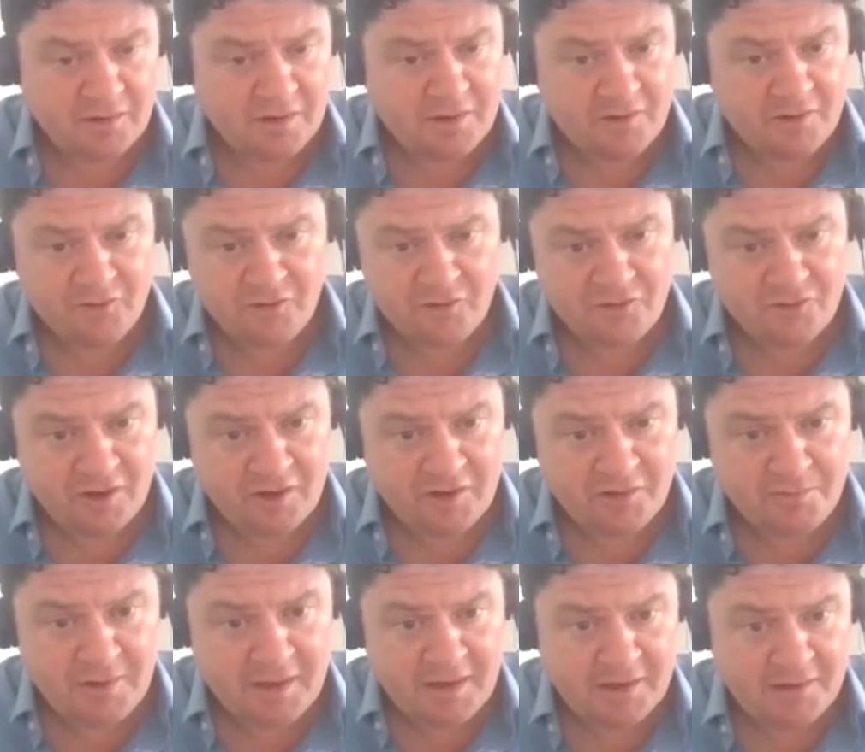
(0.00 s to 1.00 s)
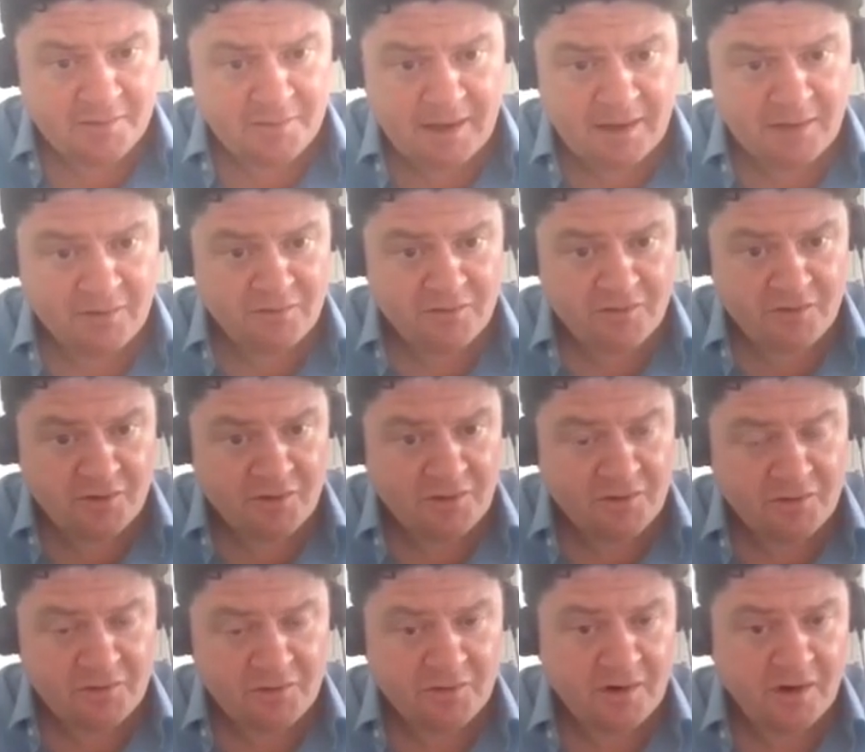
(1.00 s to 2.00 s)
interest rates being at about
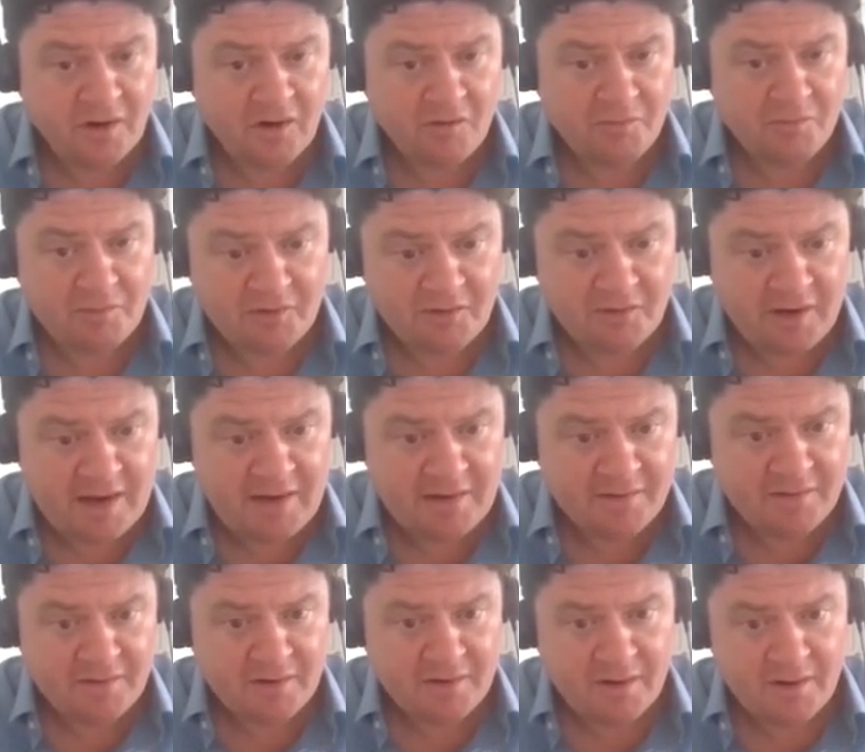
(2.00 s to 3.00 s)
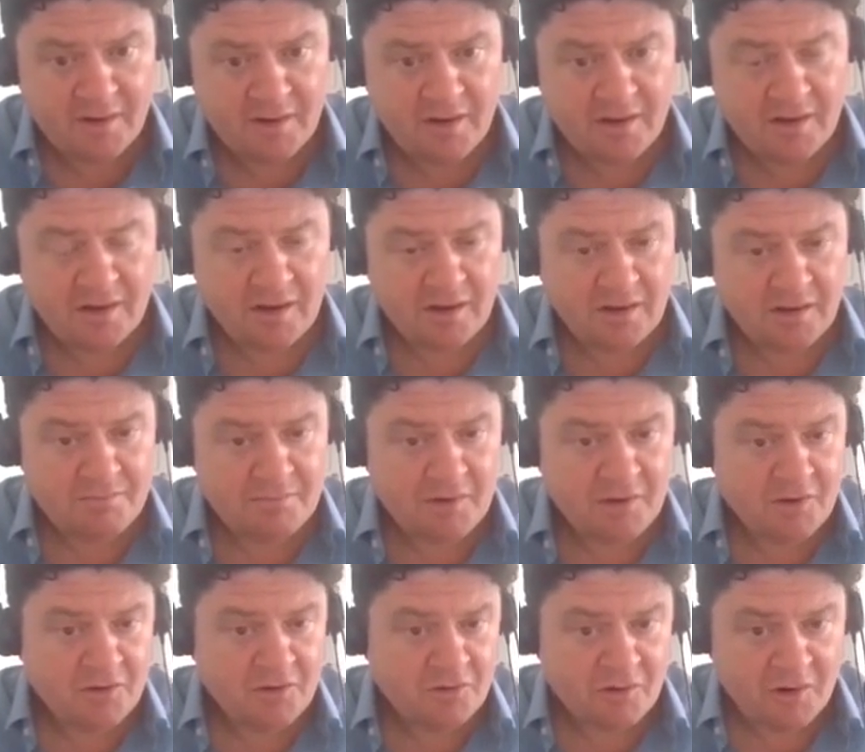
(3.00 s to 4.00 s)
2.5%,
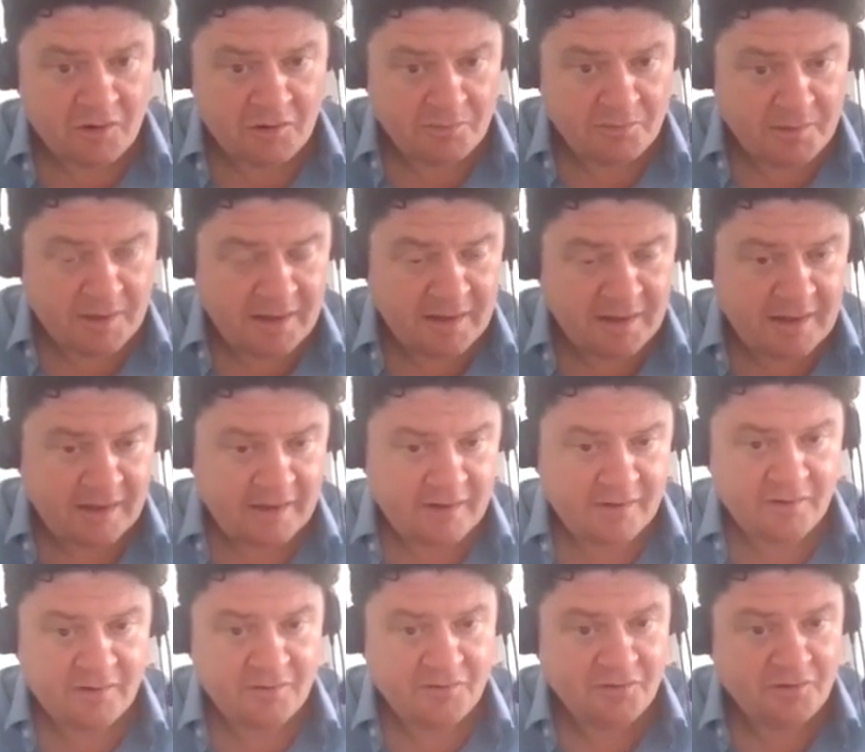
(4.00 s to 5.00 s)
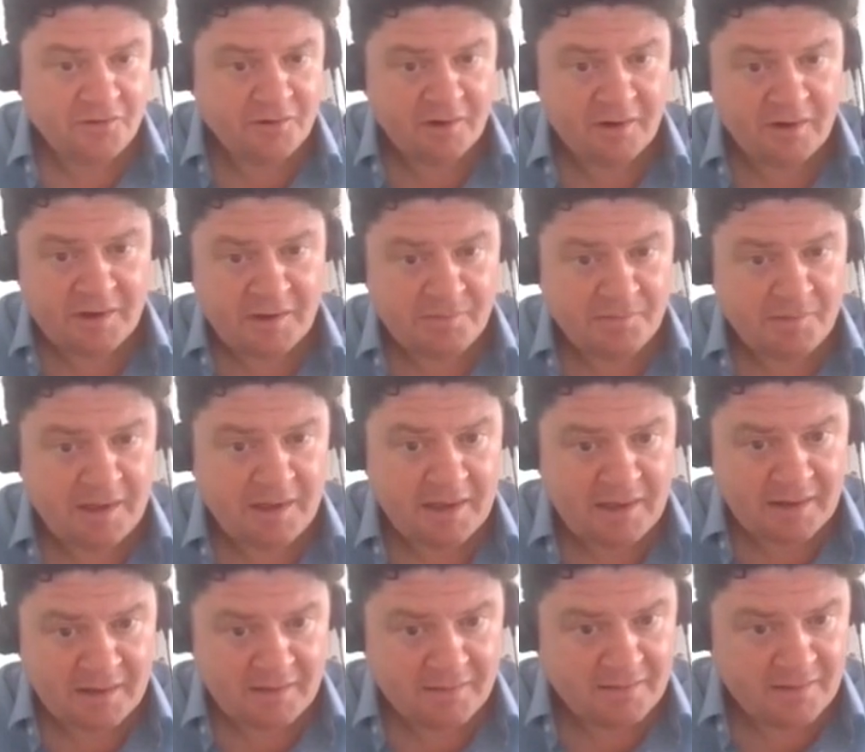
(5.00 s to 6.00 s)
euros being negative, sterling
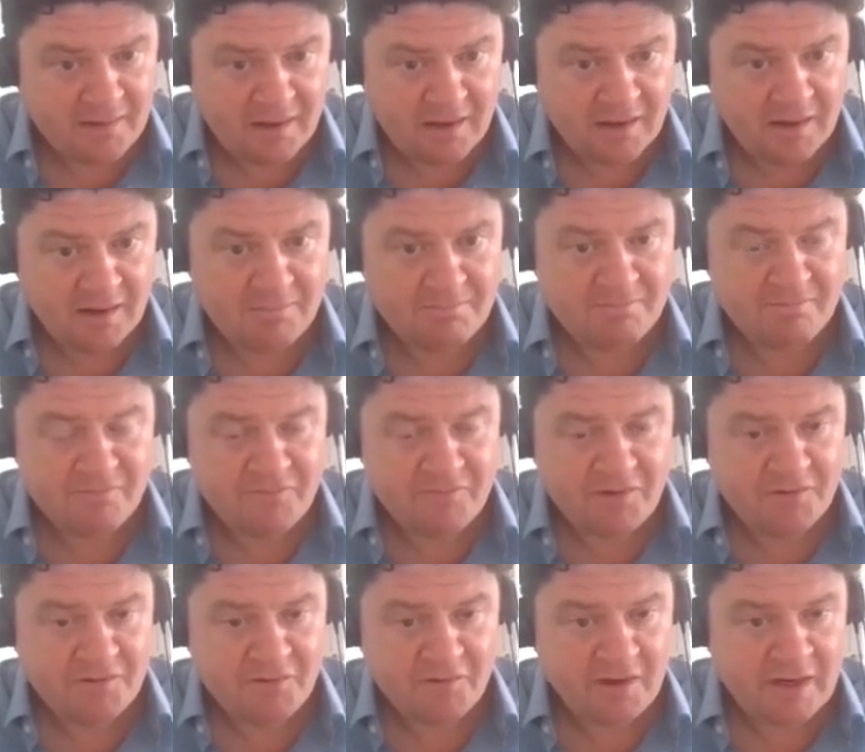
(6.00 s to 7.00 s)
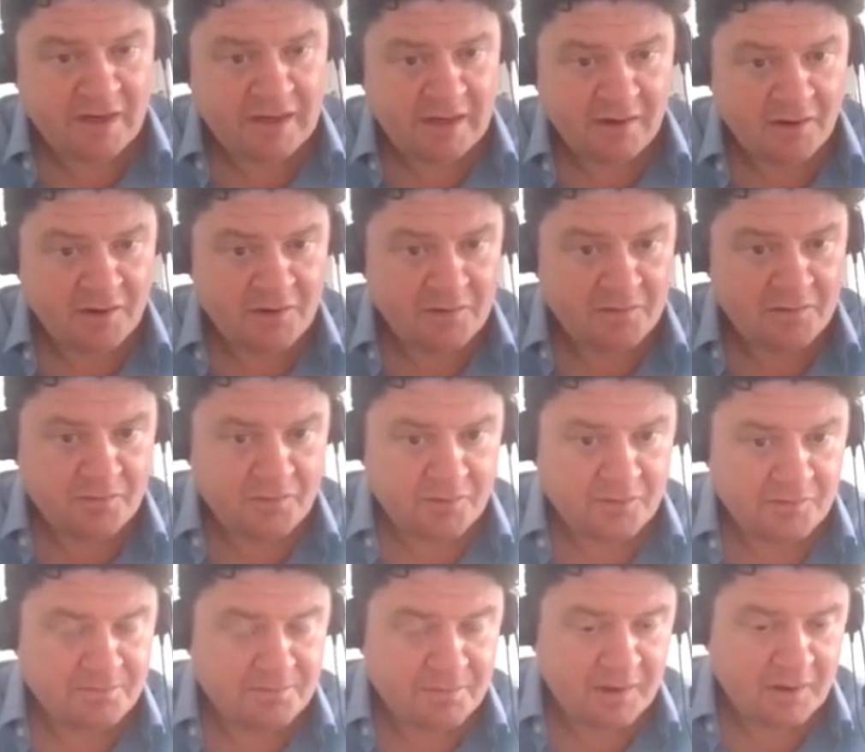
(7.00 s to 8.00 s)
being very, very low,
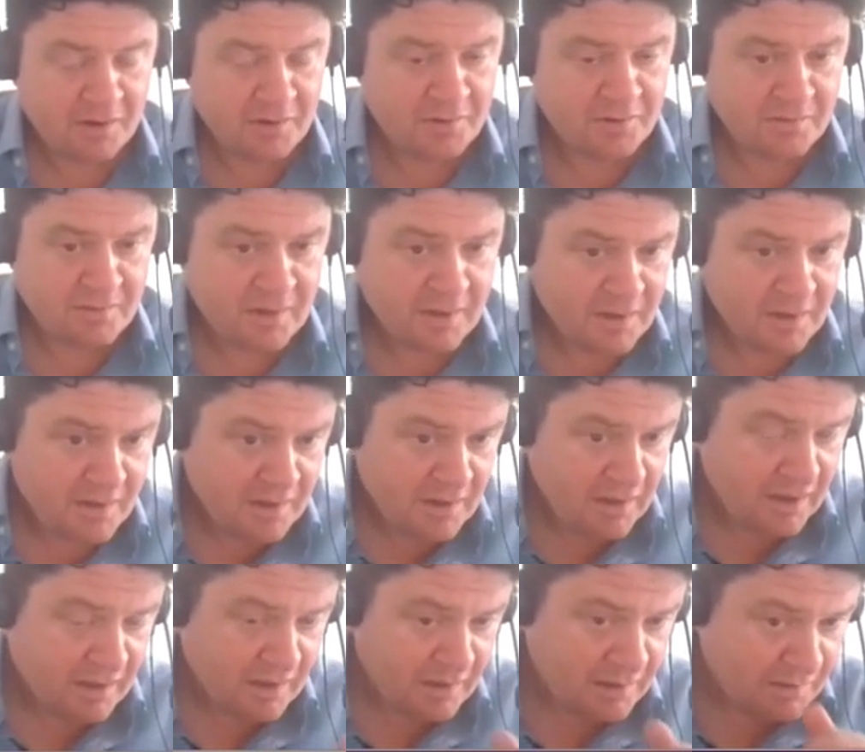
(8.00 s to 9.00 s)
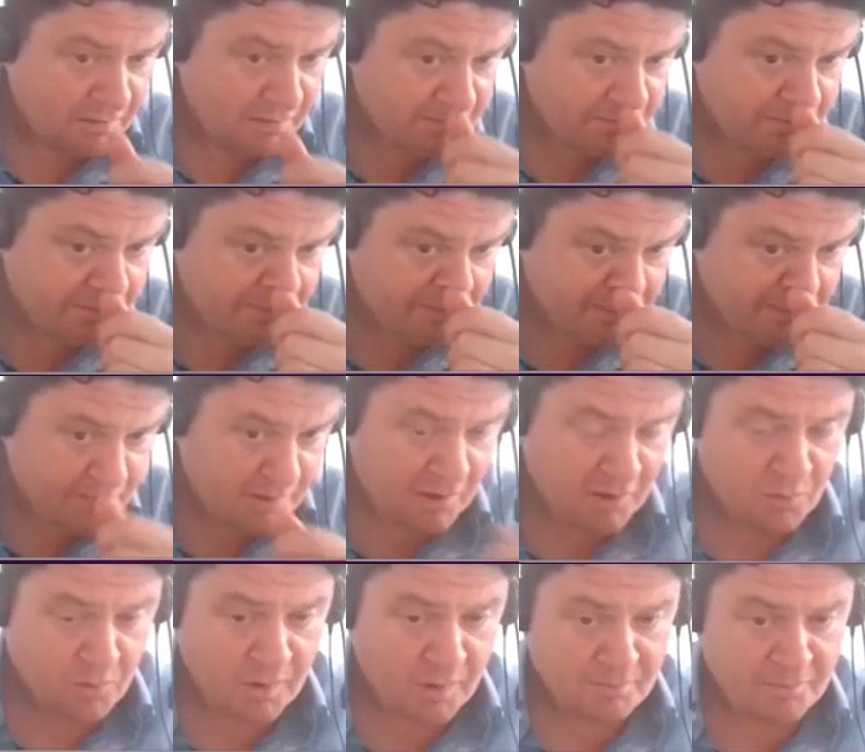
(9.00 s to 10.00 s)
sort of below
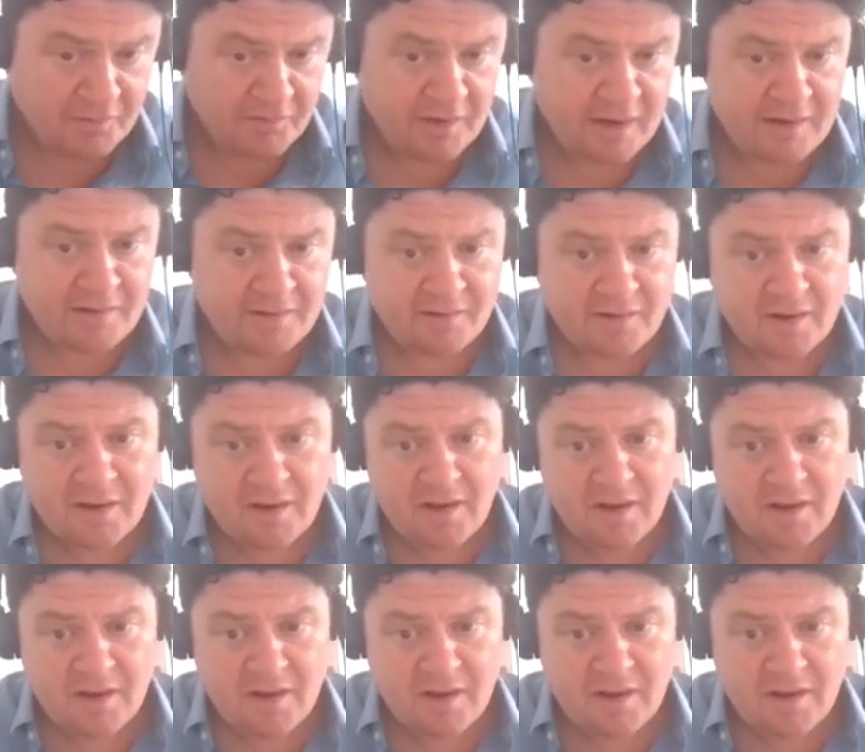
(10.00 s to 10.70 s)
1%.